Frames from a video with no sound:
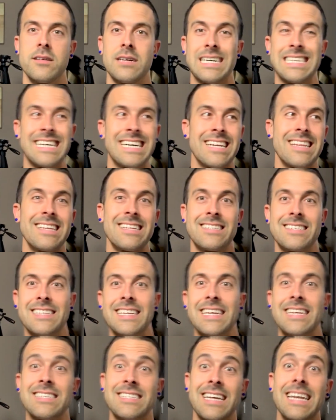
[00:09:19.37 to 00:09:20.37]
a lot of these
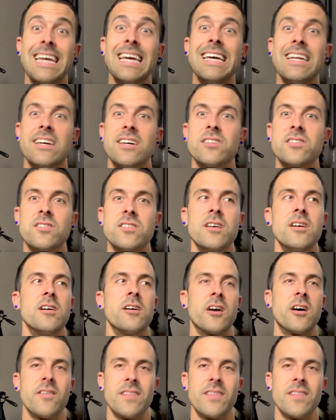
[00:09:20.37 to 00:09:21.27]
things that in us are